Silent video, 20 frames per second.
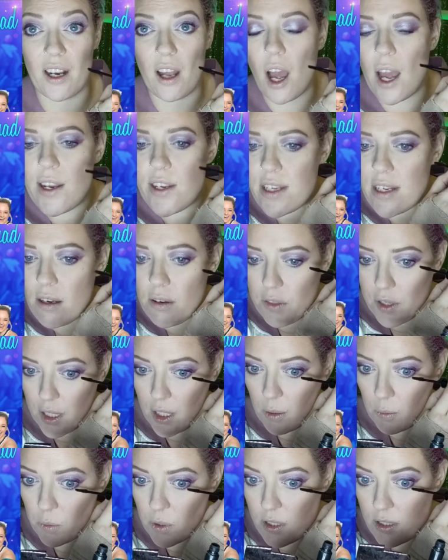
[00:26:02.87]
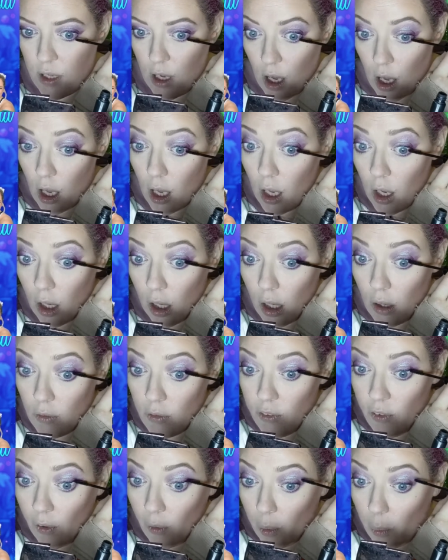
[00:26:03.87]
it. I didn't think it was
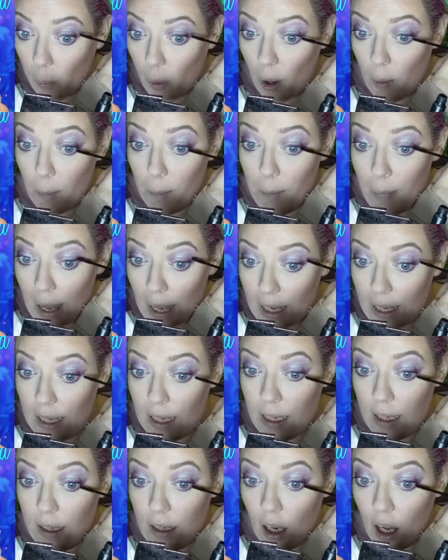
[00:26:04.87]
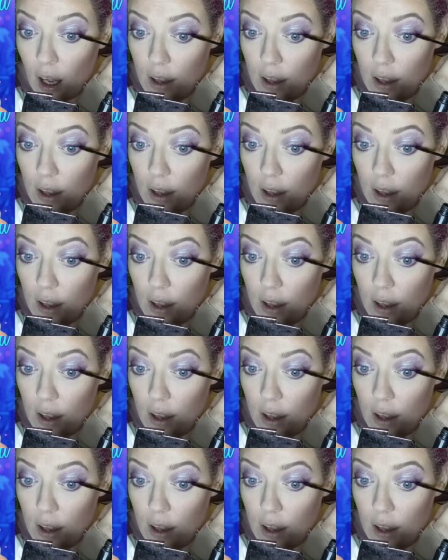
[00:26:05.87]
very well made.